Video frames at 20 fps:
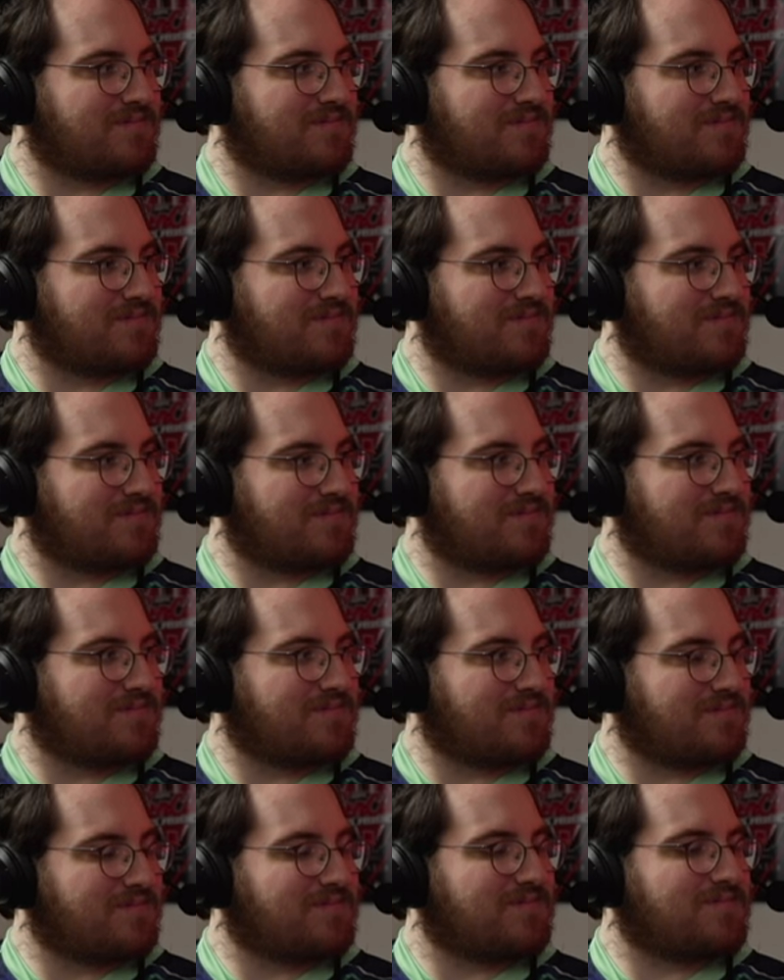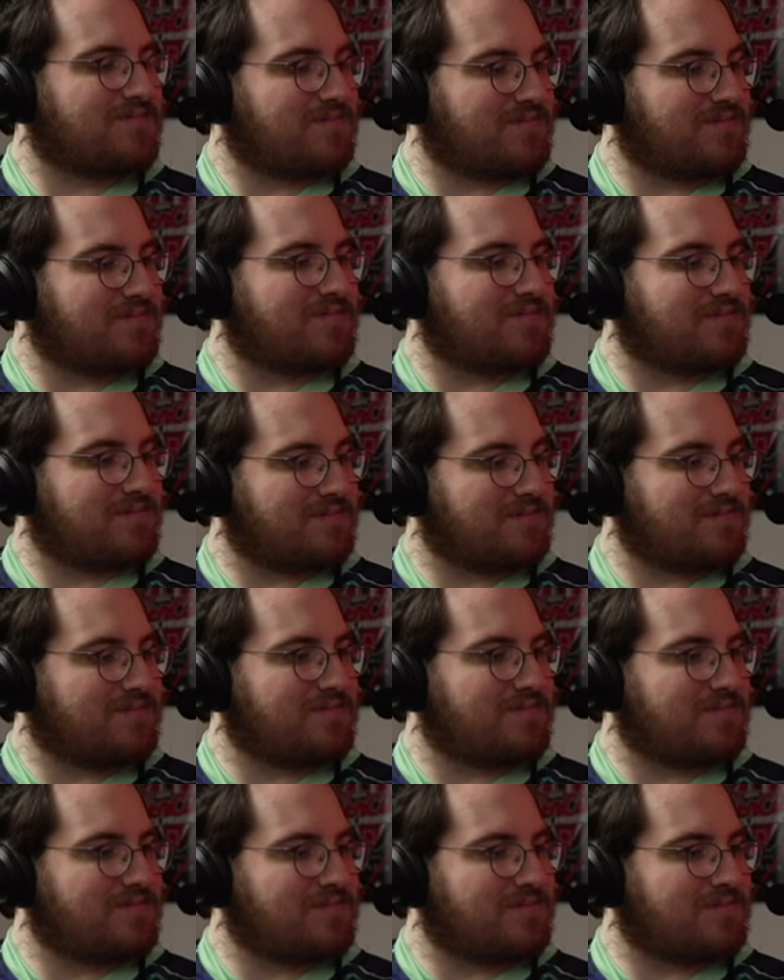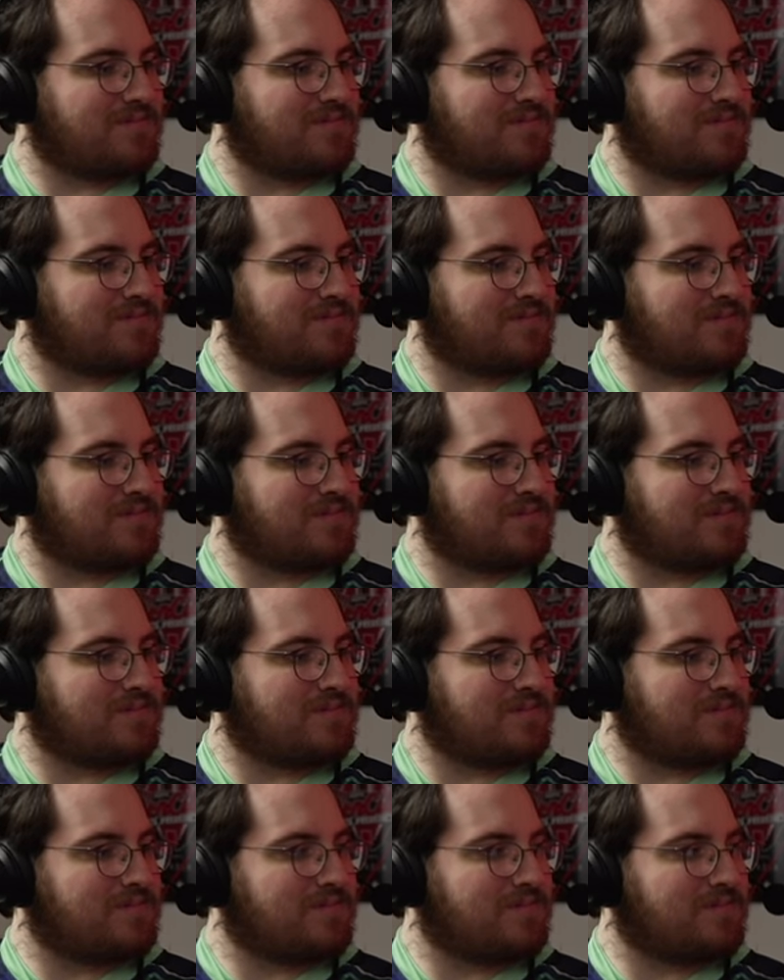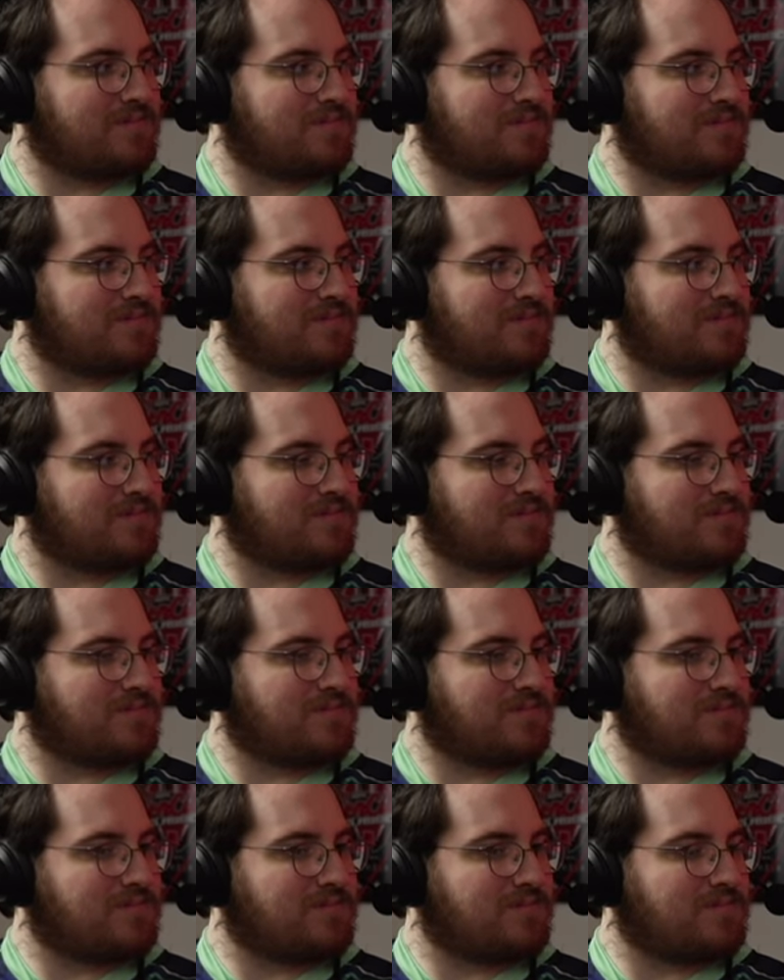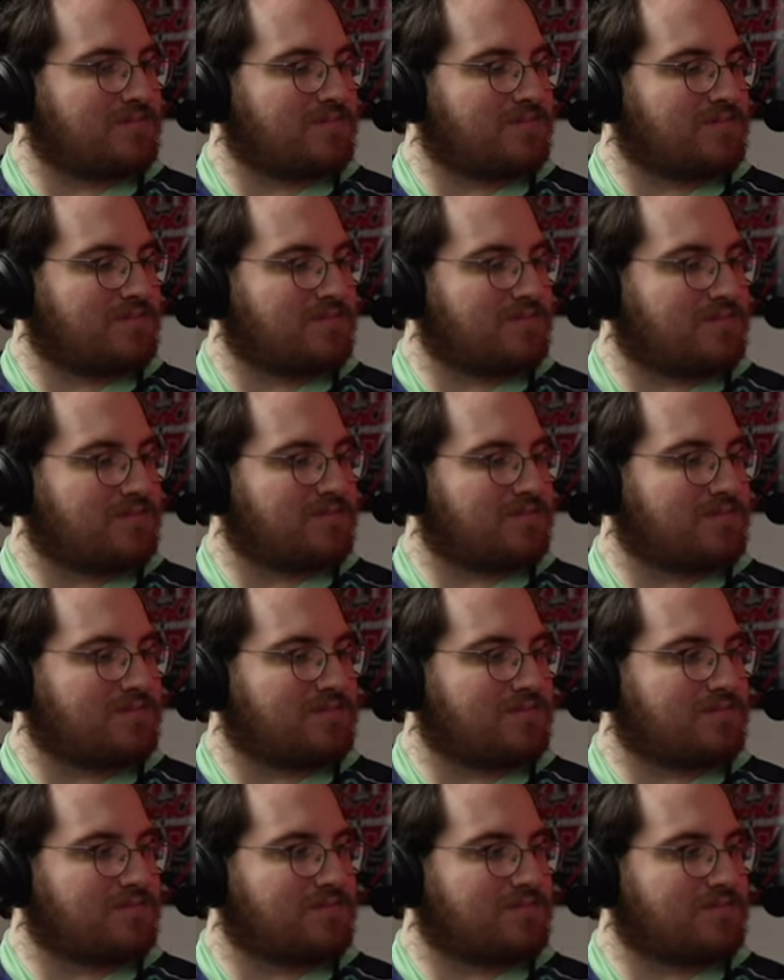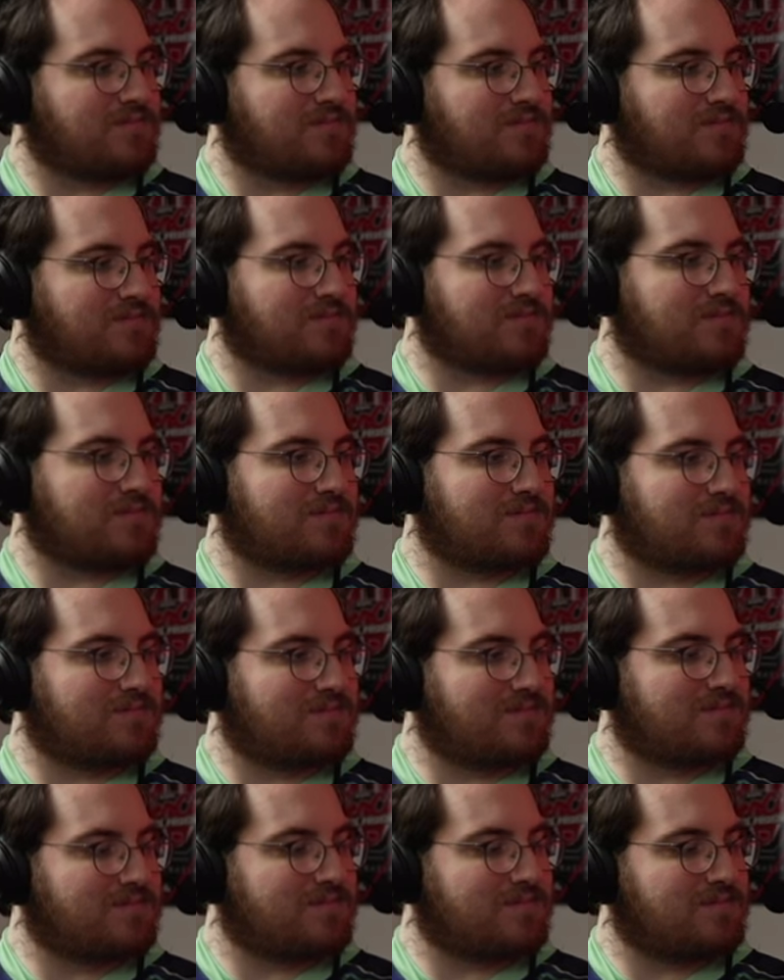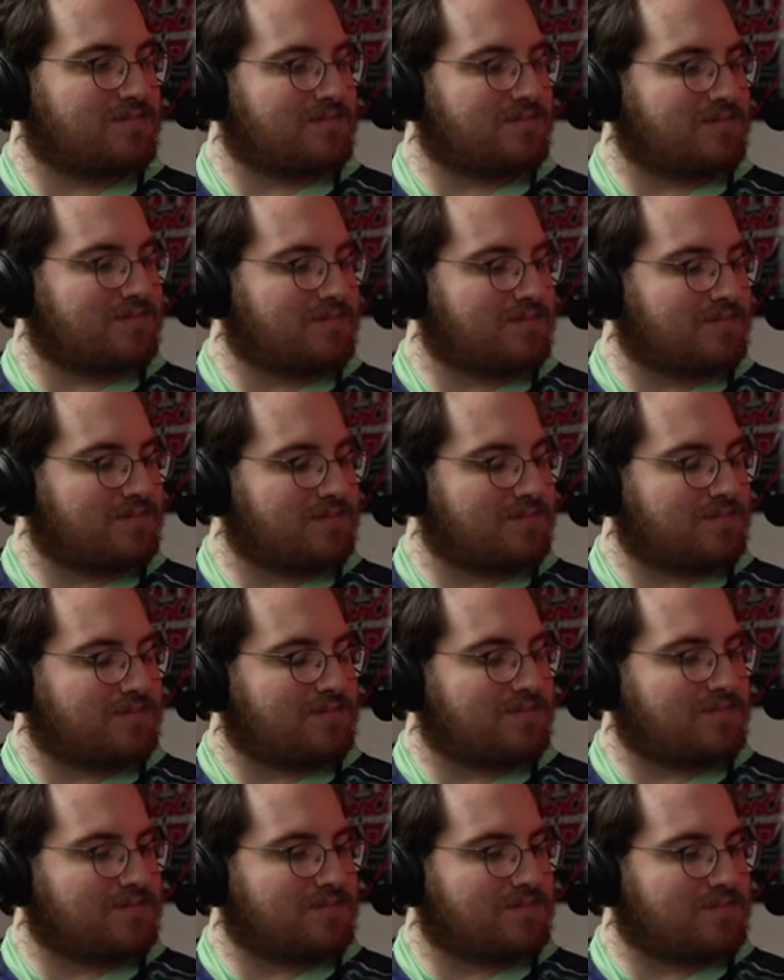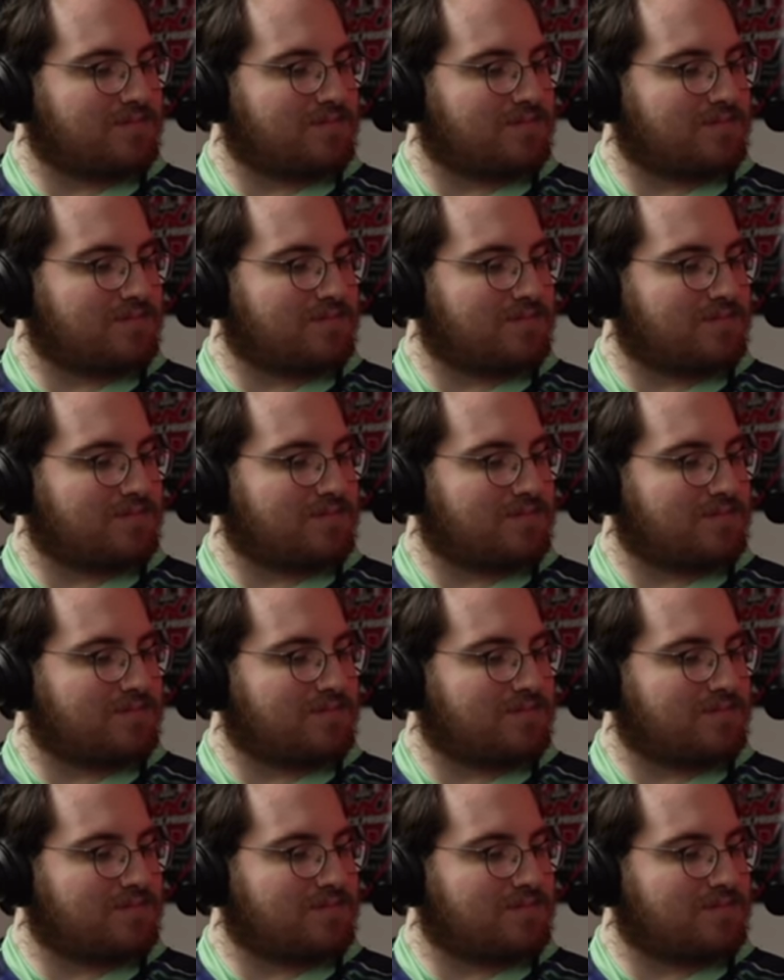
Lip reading: [no speech]